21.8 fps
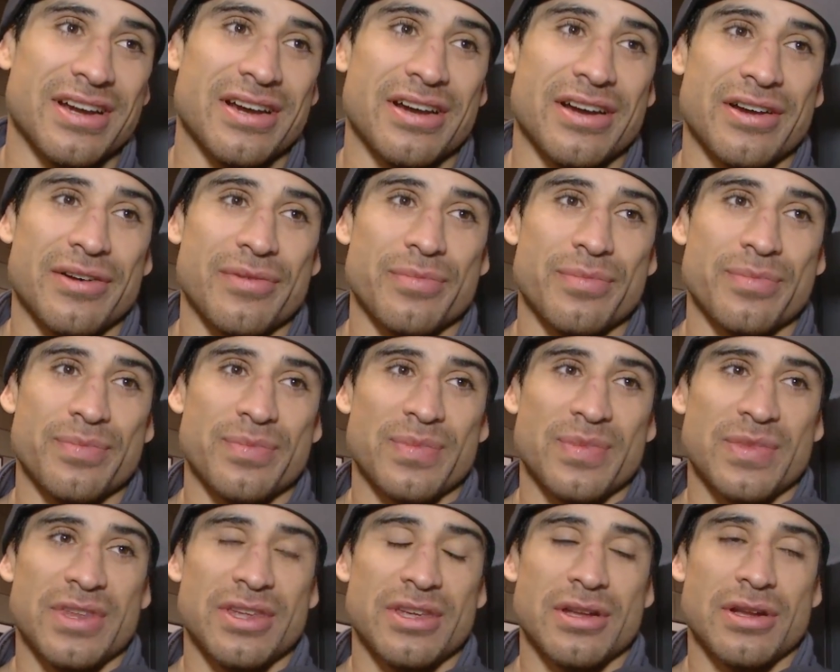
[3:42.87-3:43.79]
Um,
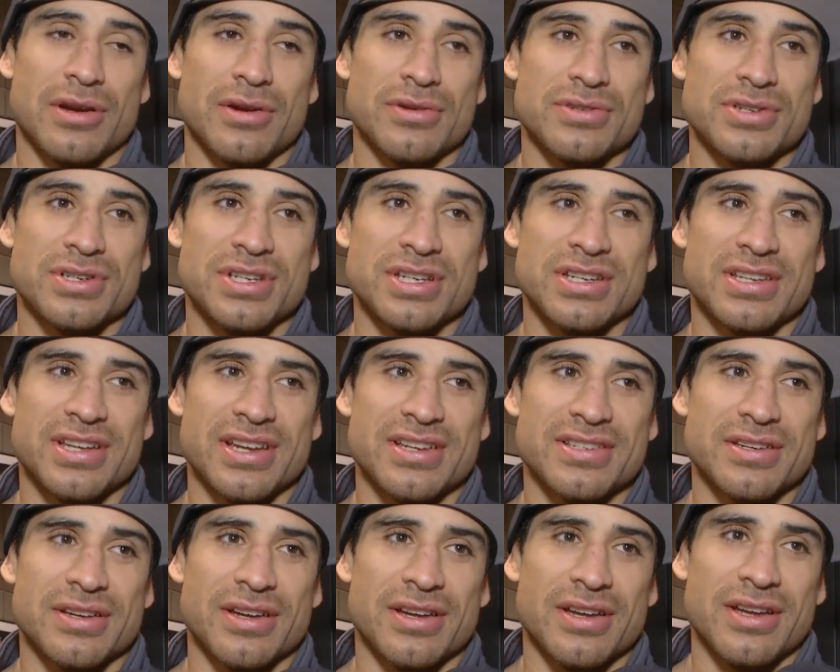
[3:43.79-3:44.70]
you know, she
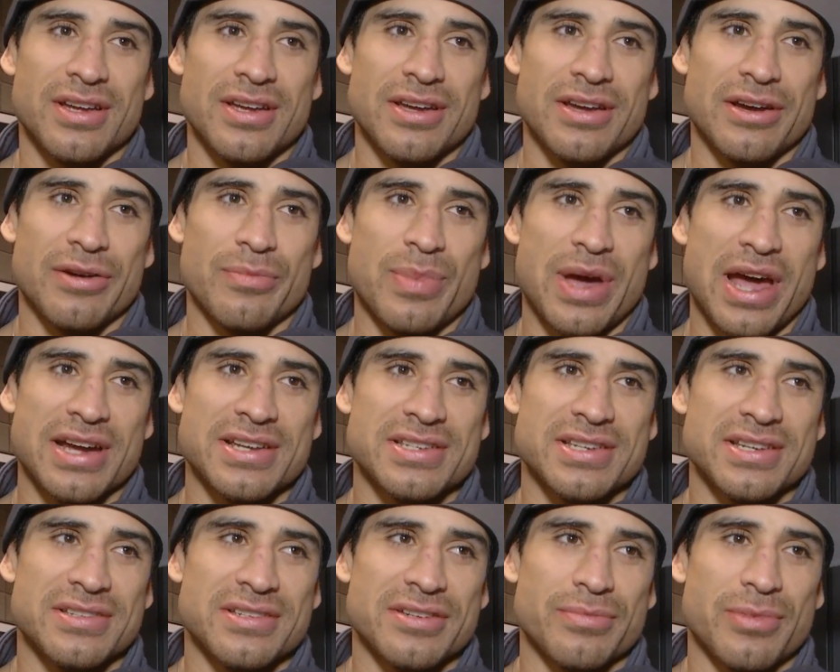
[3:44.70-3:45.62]
takes a, a
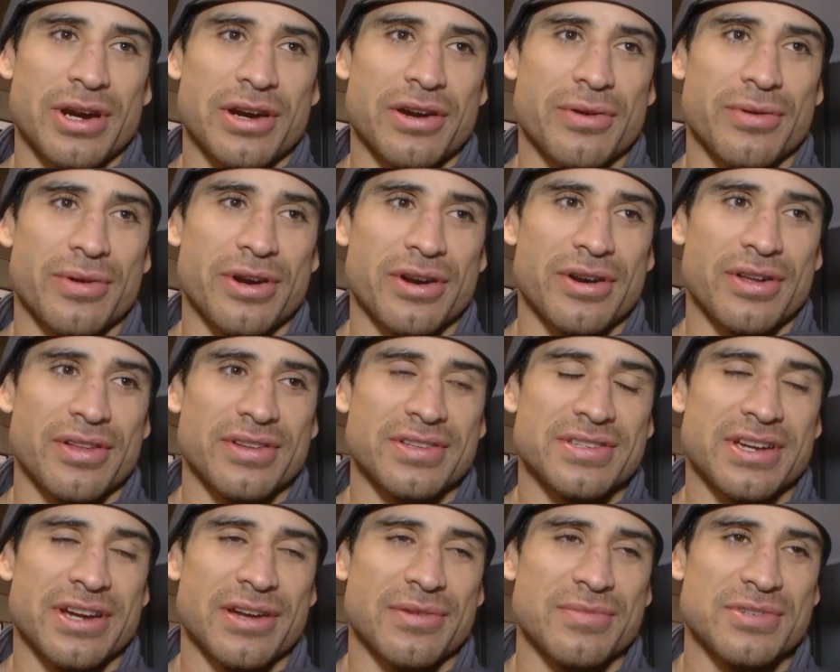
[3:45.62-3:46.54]
backseat to my career all the
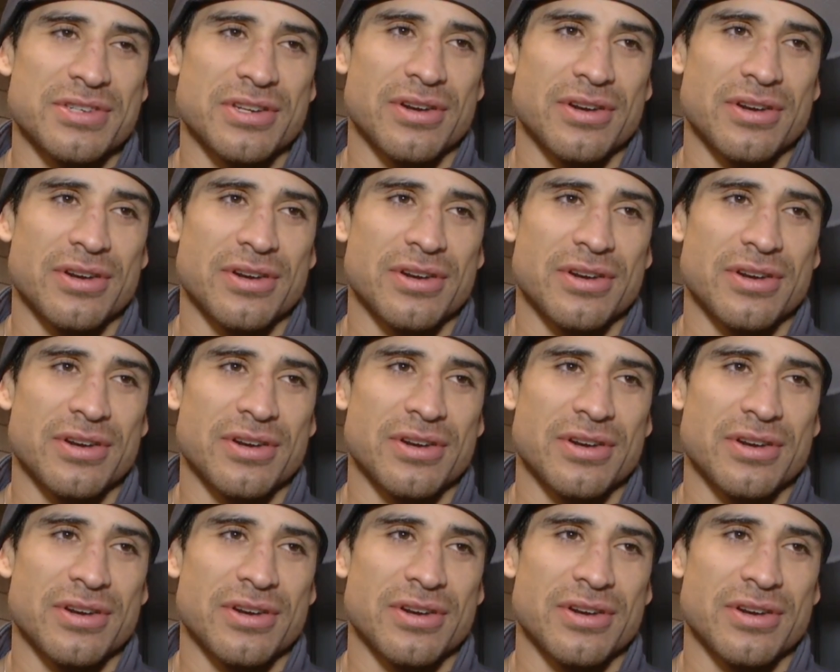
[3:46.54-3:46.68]
time.